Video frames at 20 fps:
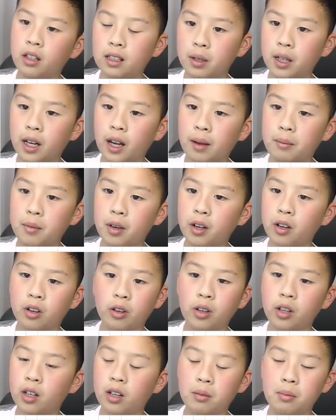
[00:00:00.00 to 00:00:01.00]
I'm not
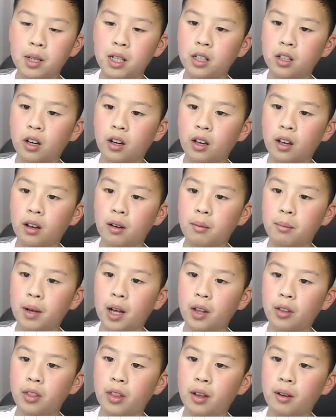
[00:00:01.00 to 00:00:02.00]
going to be talking
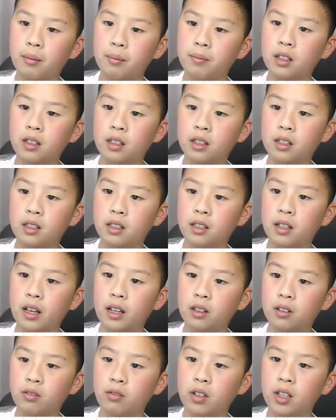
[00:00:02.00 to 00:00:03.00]
about them in
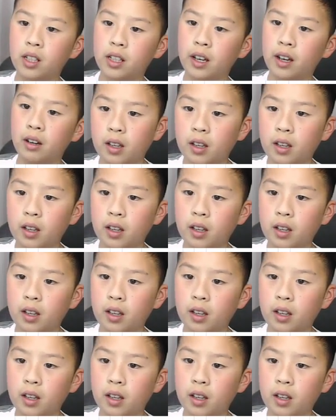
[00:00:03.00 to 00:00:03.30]
today's video.